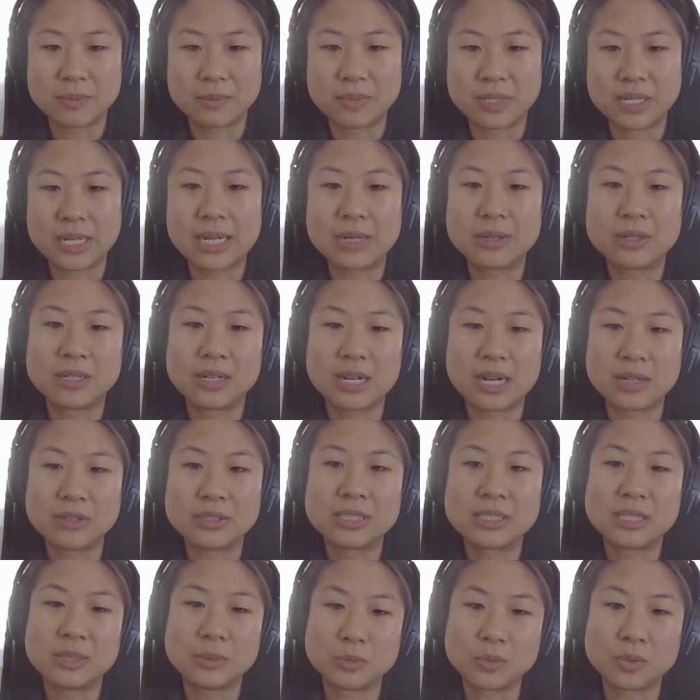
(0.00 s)
But our
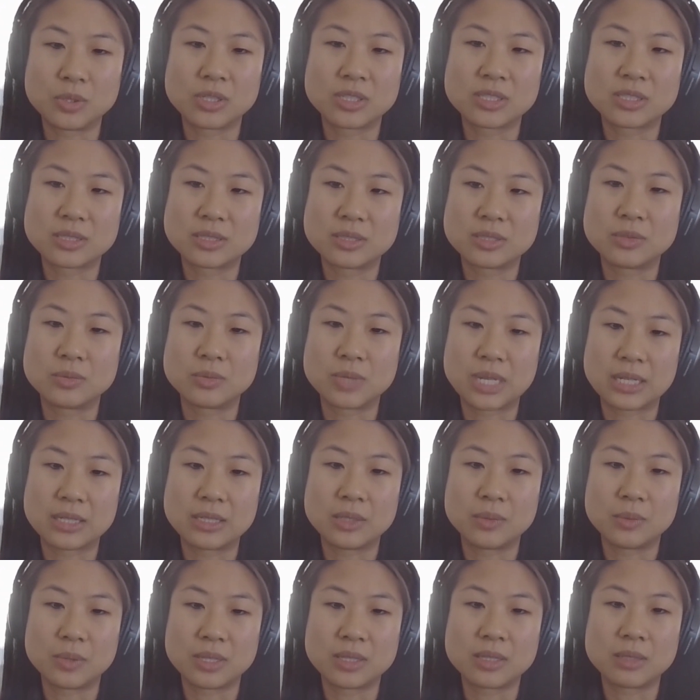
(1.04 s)
team works
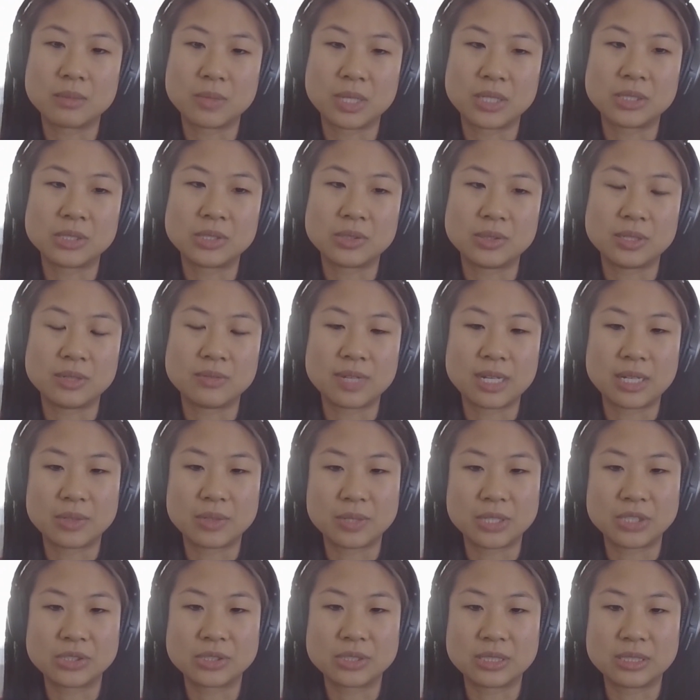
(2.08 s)
directly with the monitoring,
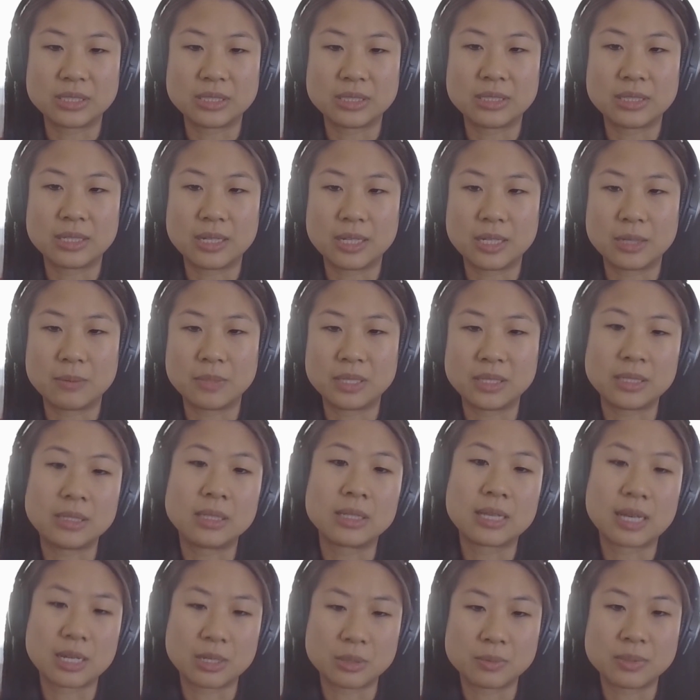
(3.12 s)
evaluation, and then
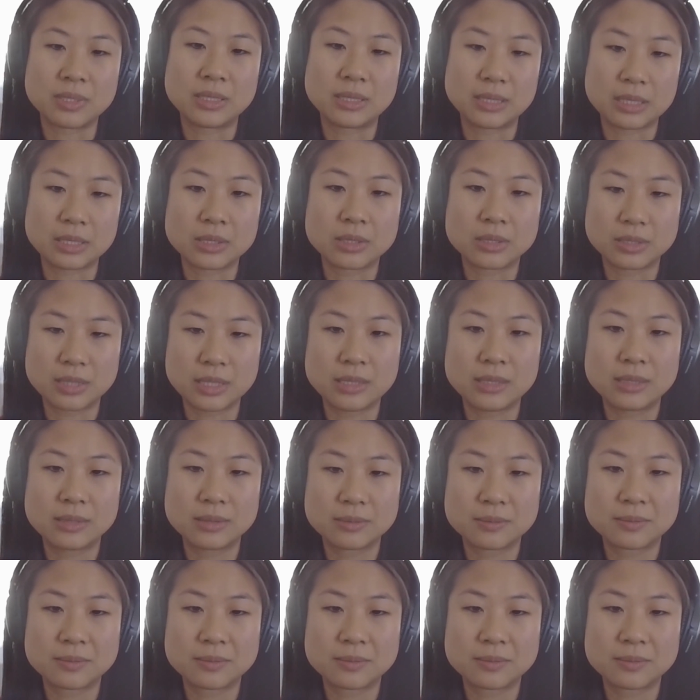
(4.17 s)
accountability and learning.